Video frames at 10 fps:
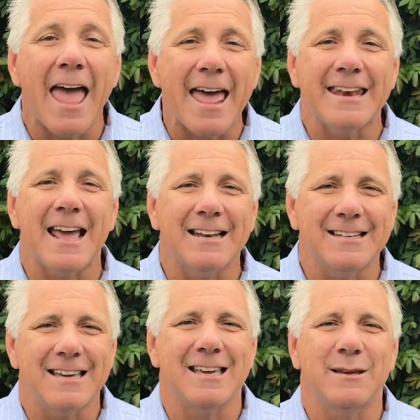10
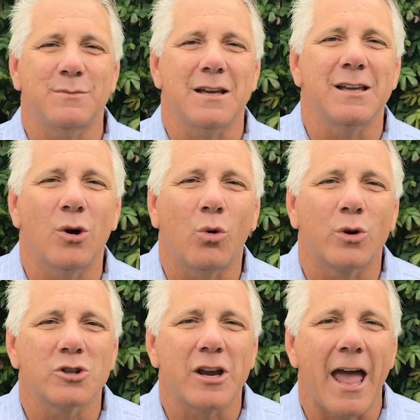teams in
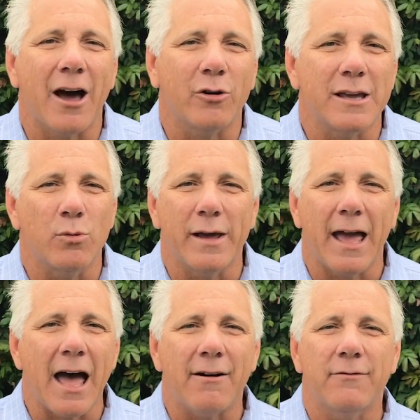Orange County. We
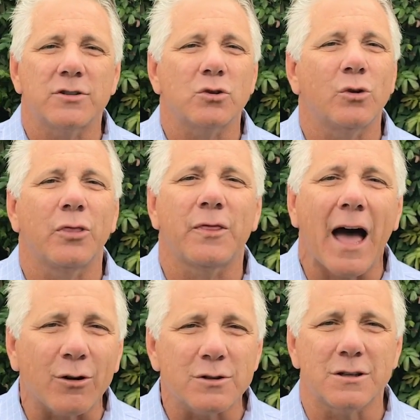have sold
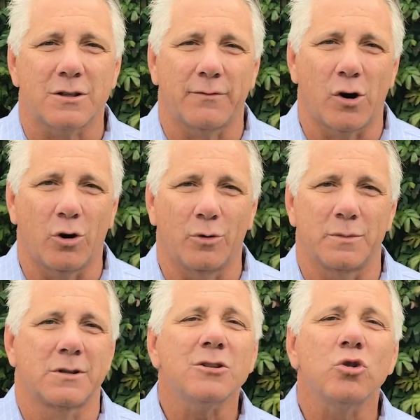thousands of
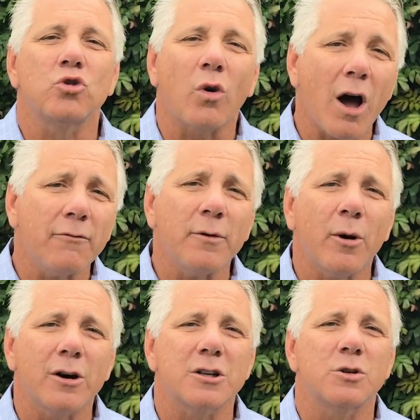homes. So draw from
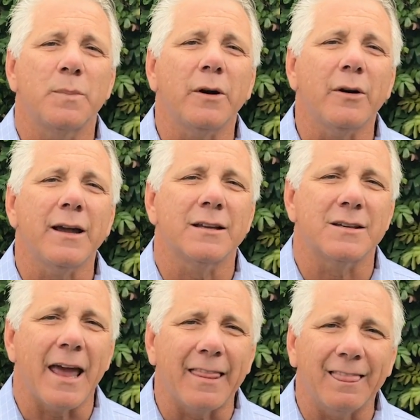our
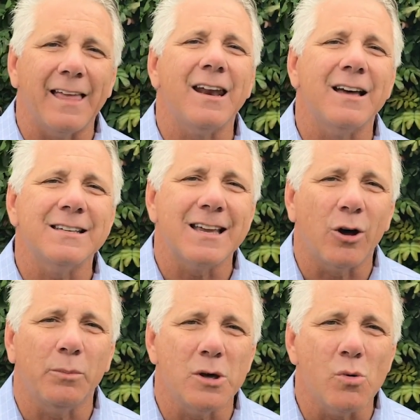experience and let us
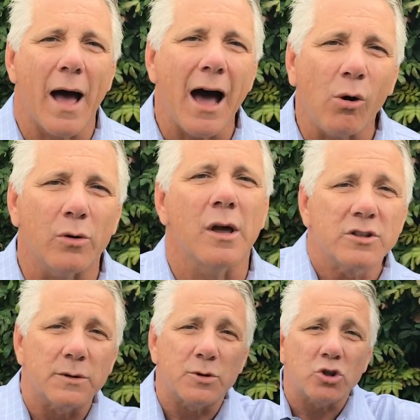help you out.
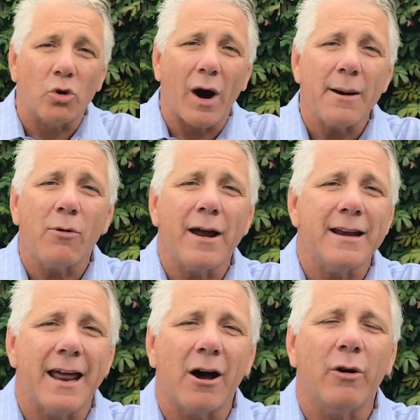Subscribe
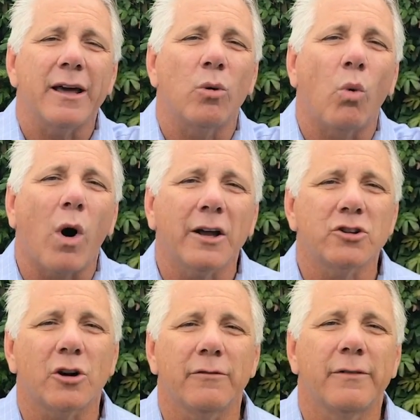right now and
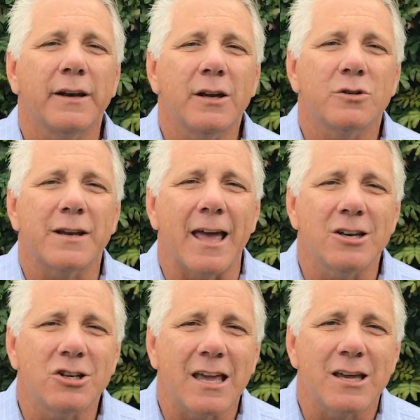watch our videos to
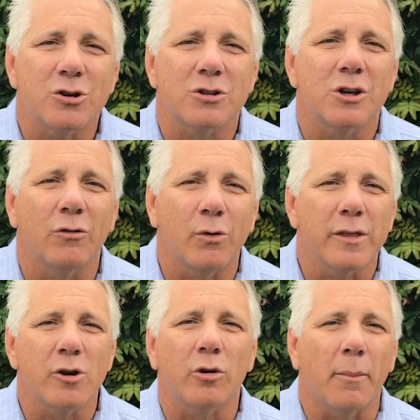educate yourself,
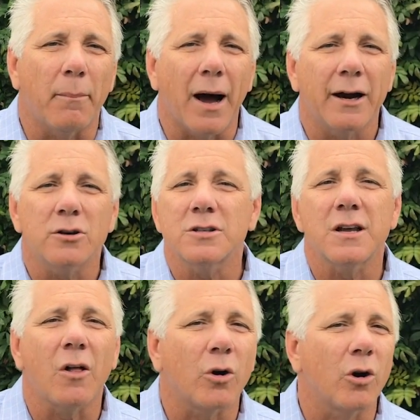whether you're a buyer,
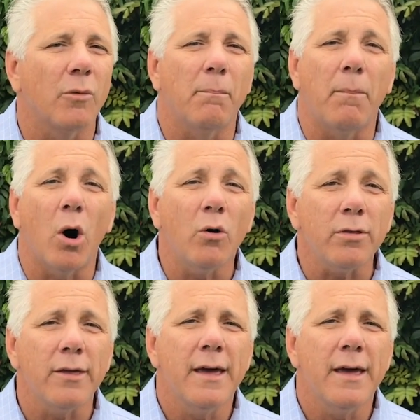seller, or both.